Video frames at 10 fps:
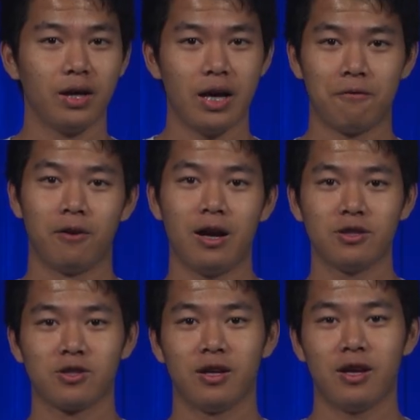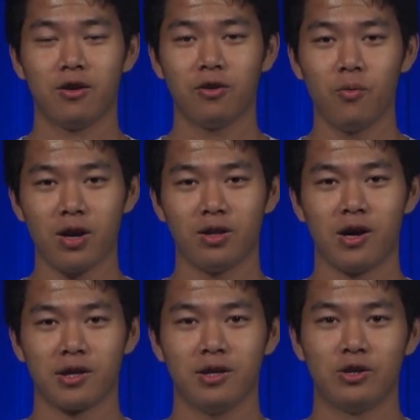And Renata's going to get on her
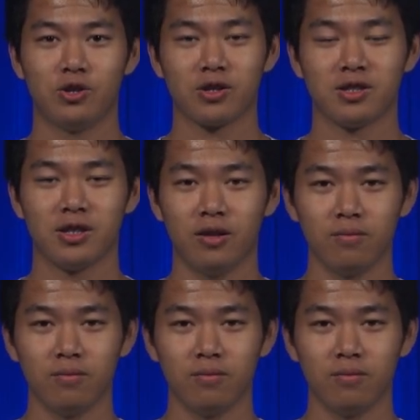walkie-talkie, and she's going to say